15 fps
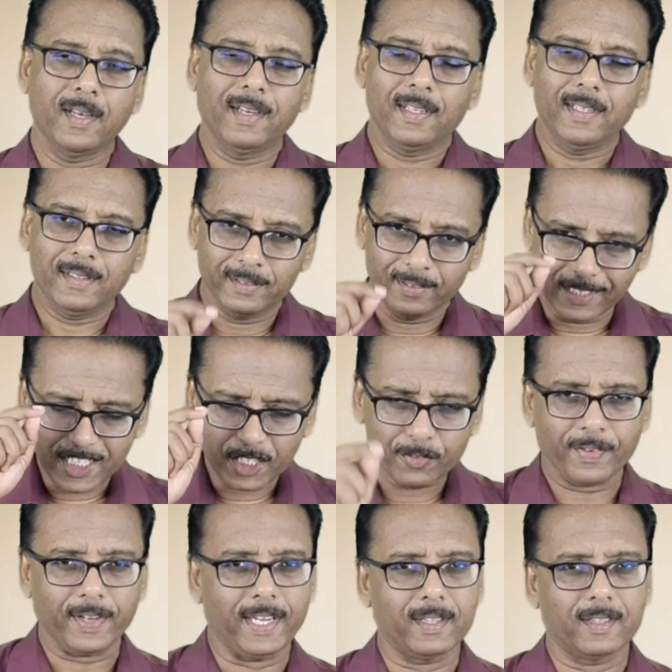this
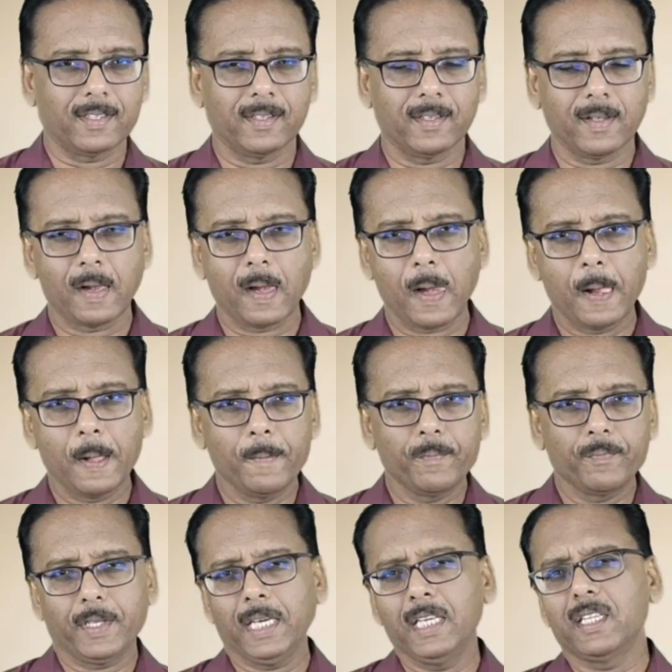faith
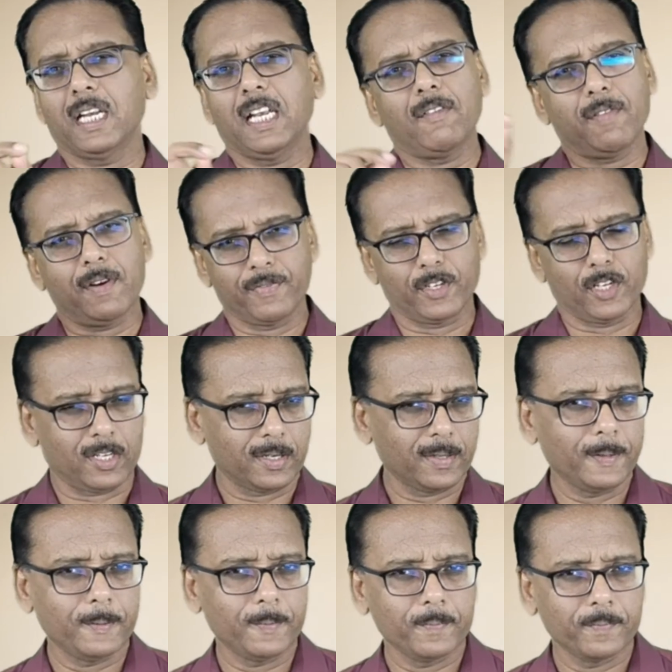in the love of God
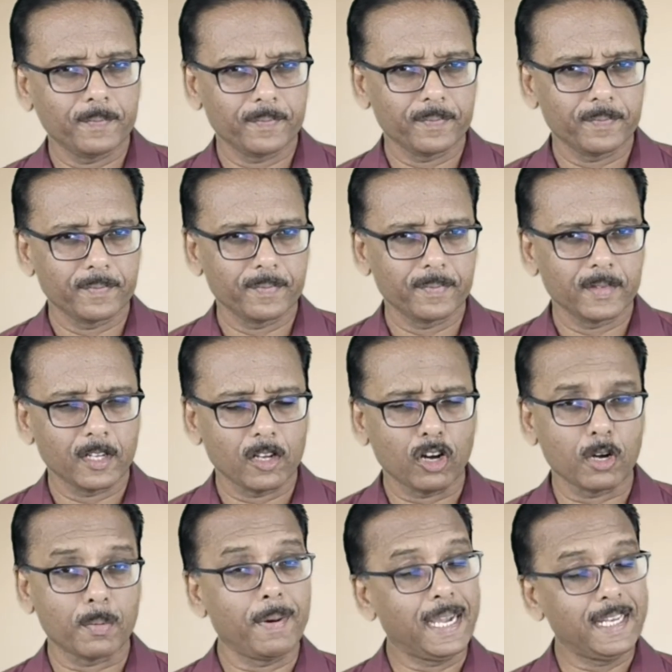or
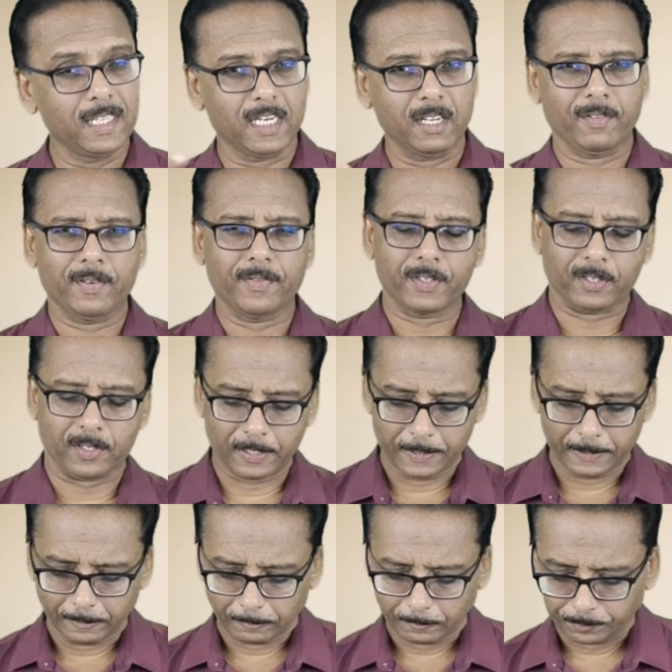by the love of God.
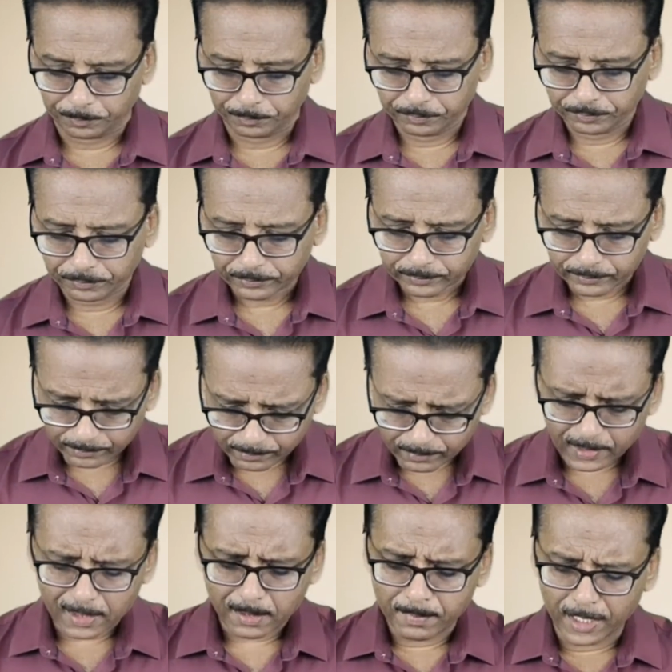
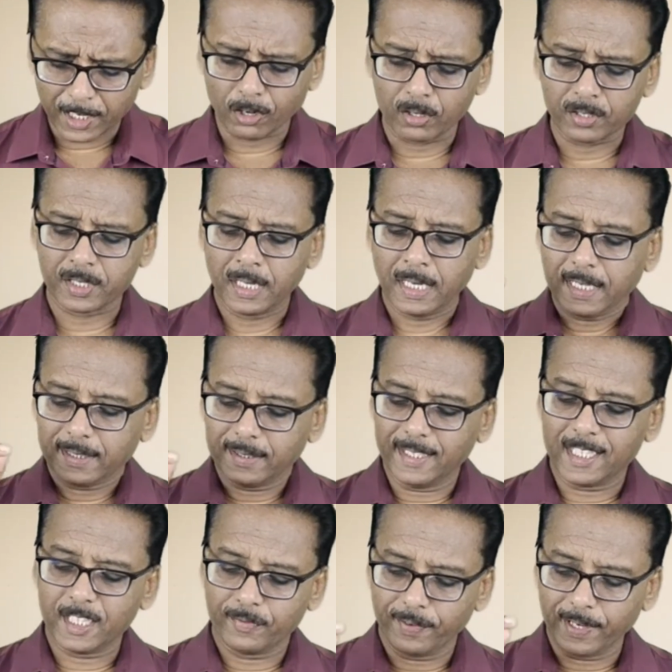Because
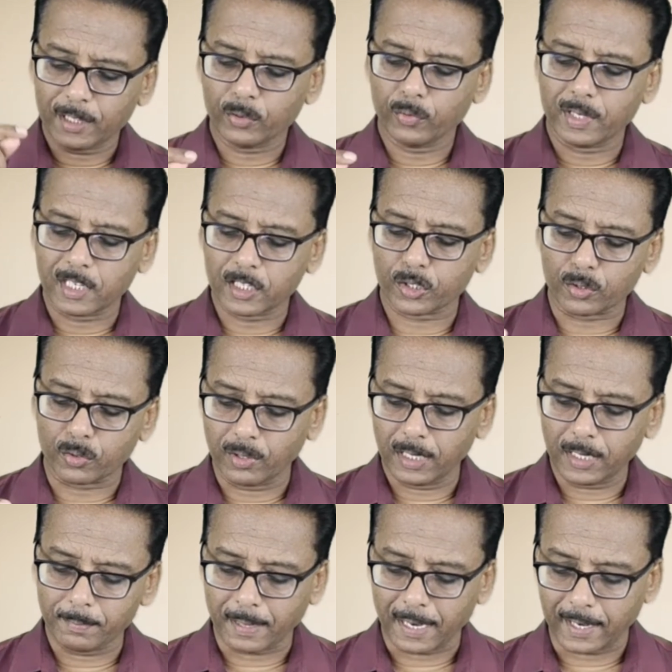this faith works only
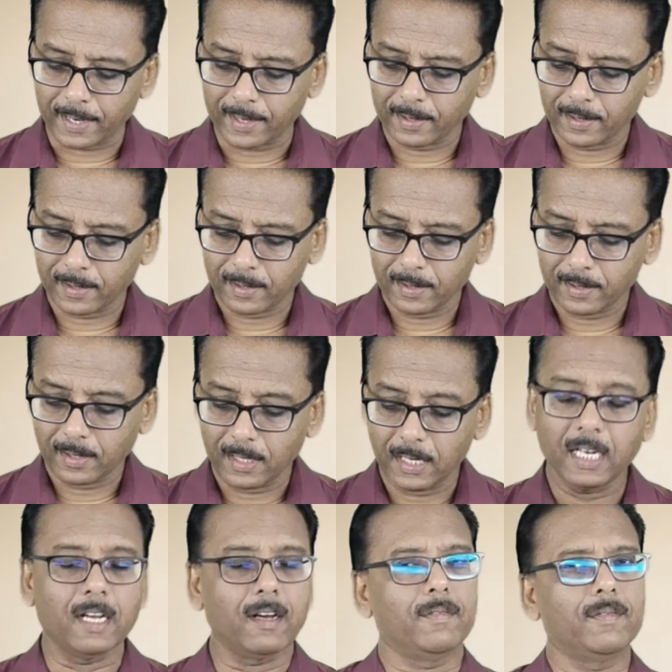by
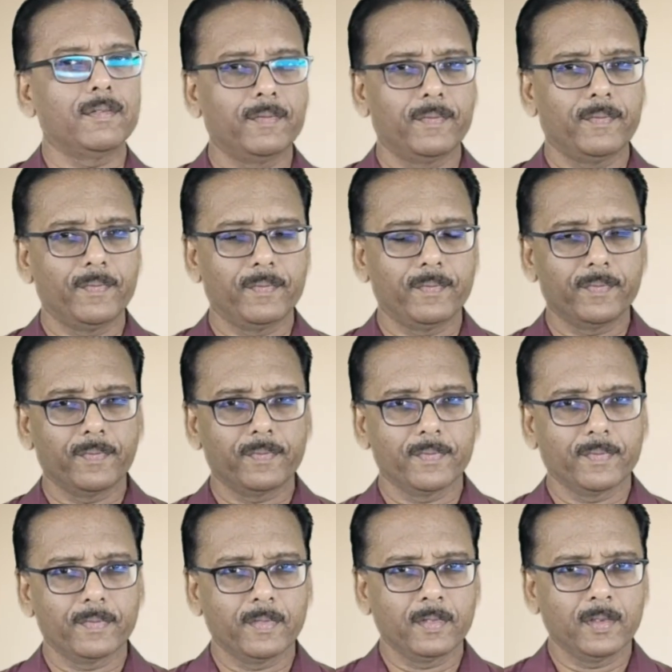love.
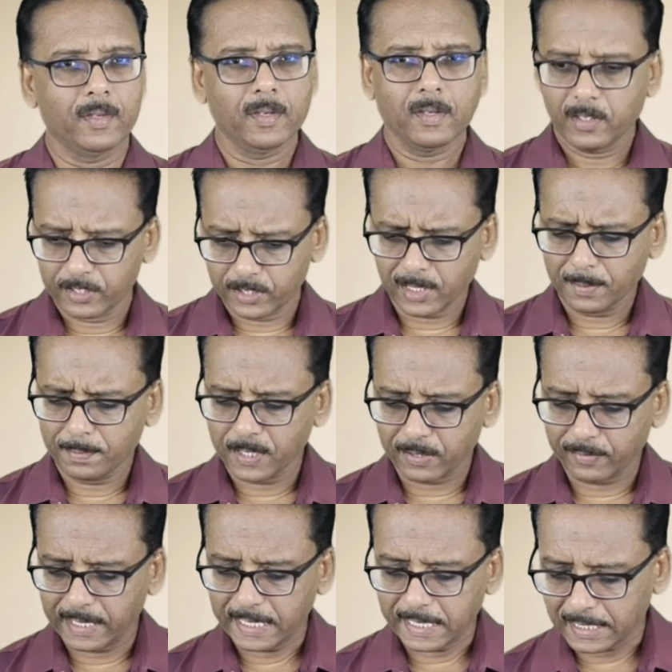Scripture
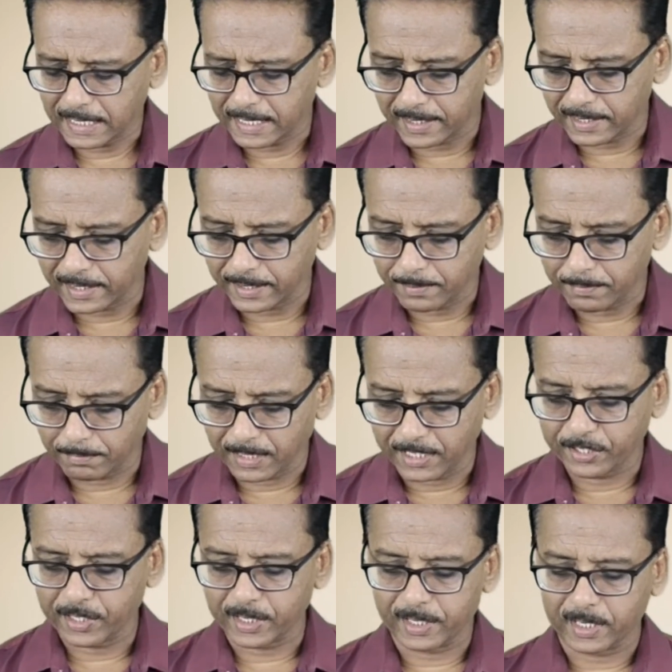very clearly
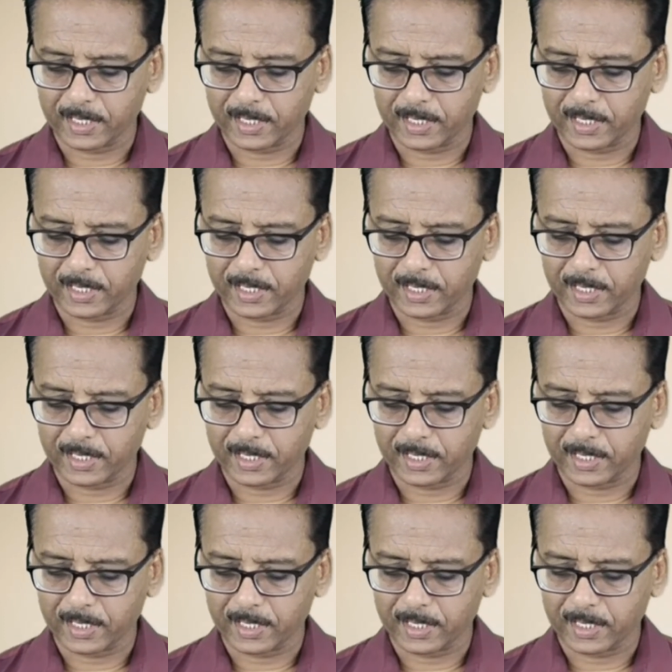mentions it.